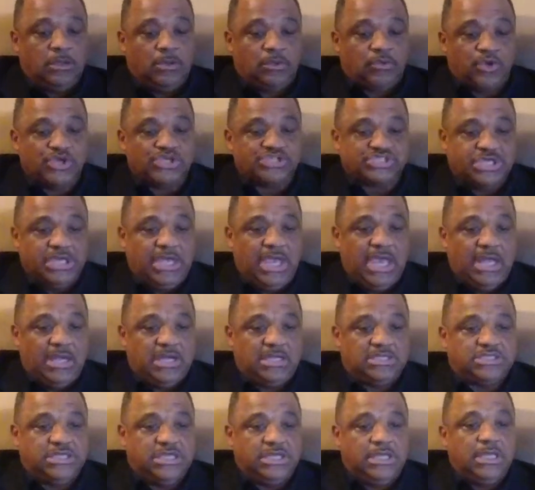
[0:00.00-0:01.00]

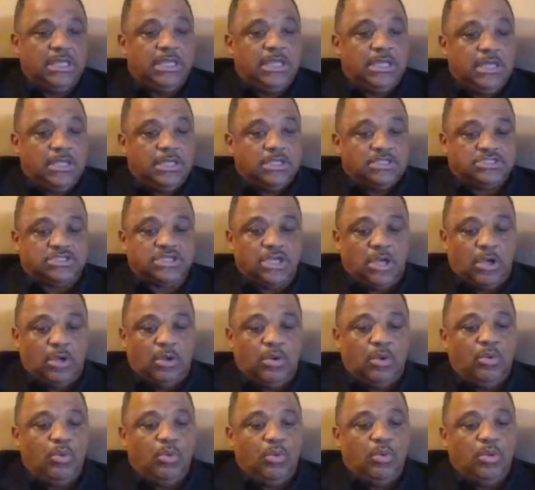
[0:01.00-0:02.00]
Christianity.
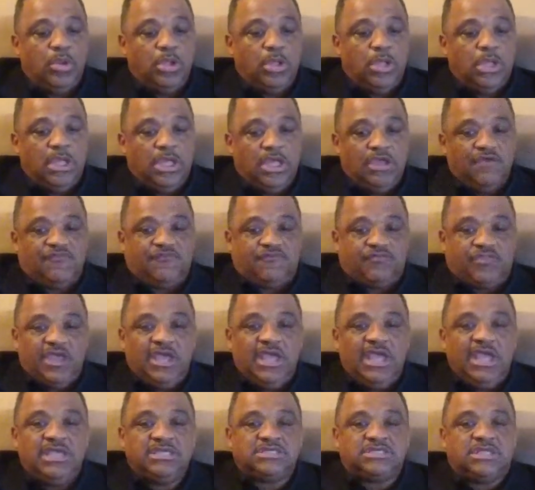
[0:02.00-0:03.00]
So if
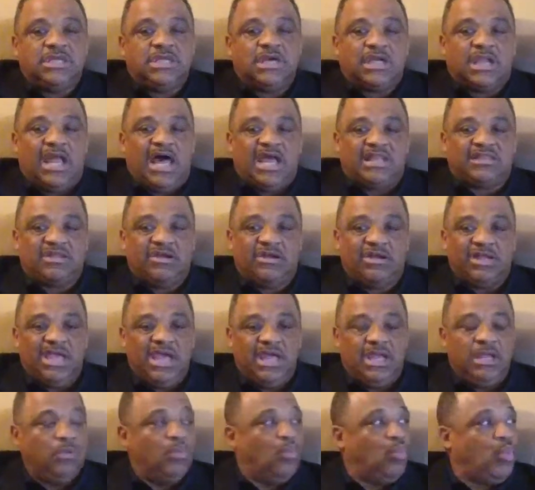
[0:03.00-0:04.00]
things look like they're
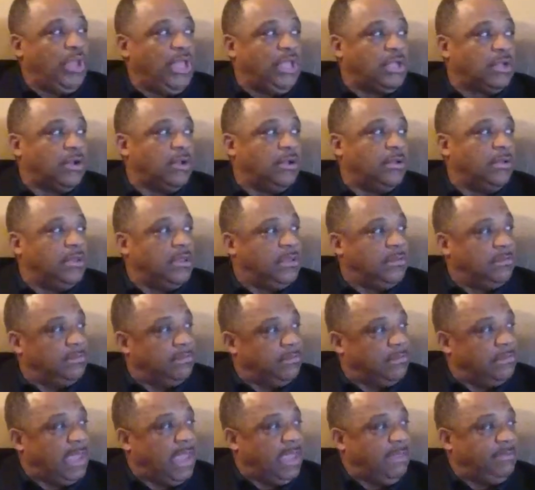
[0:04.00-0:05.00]
getting weaker,
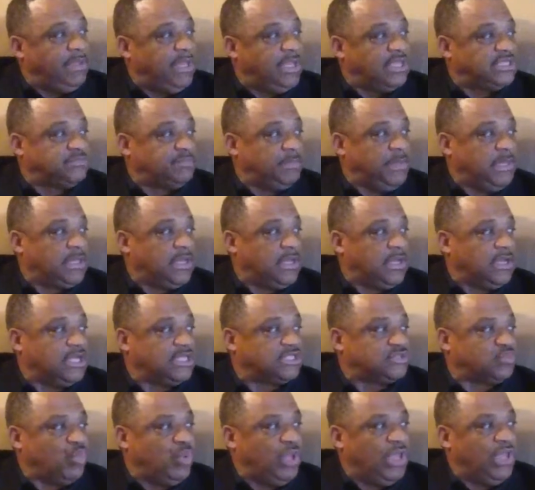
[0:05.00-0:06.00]
maybe it's
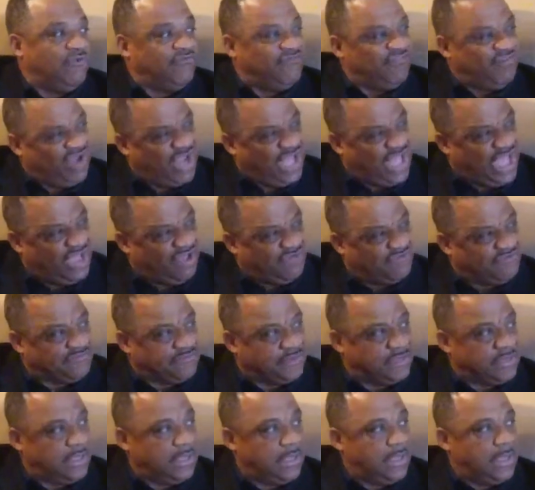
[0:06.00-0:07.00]
because we have
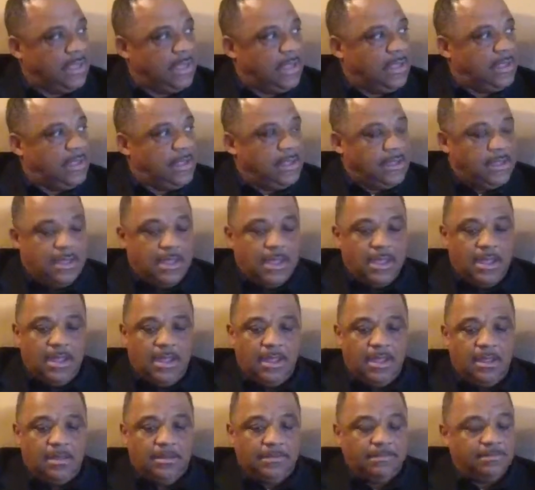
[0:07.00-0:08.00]
left
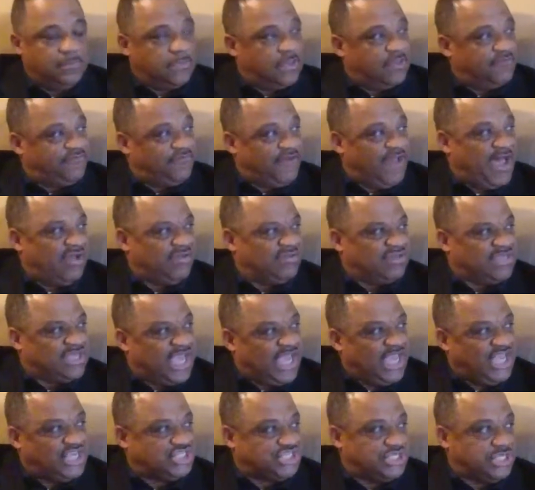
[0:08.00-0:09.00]
the
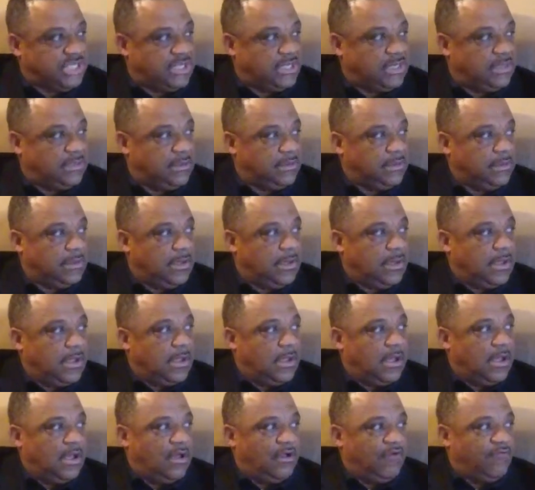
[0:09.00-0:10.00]
foundation
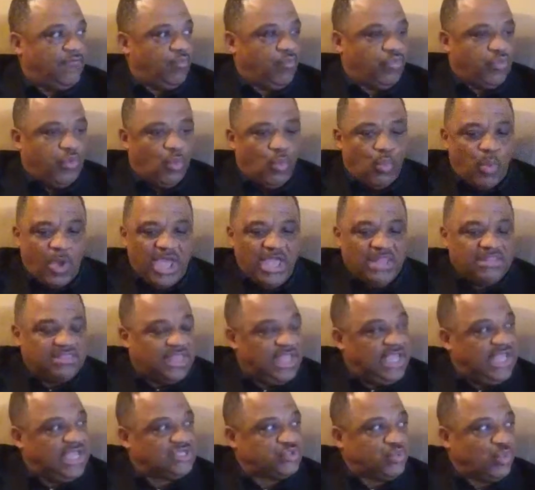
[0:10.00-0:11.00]
of the way
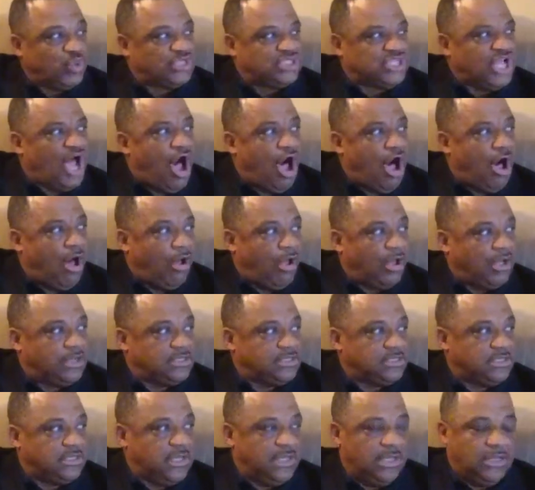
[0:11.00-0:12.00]
things were
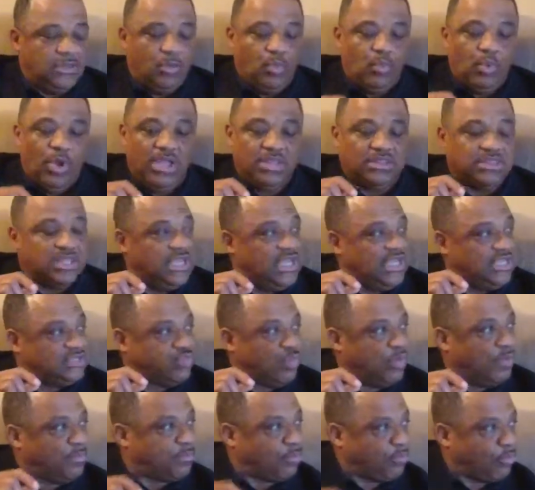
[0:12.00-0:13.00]
taught and the way things
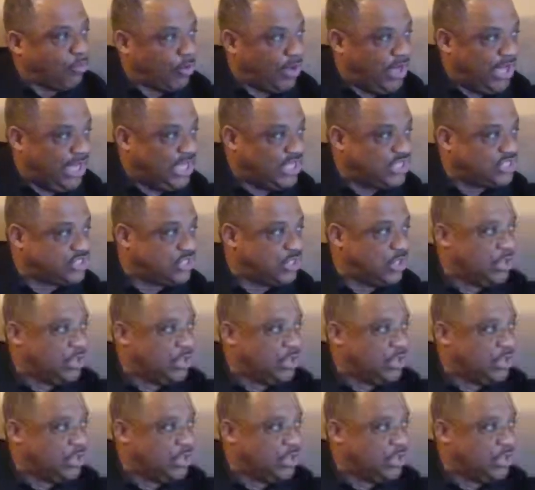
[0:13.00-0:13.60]
were preached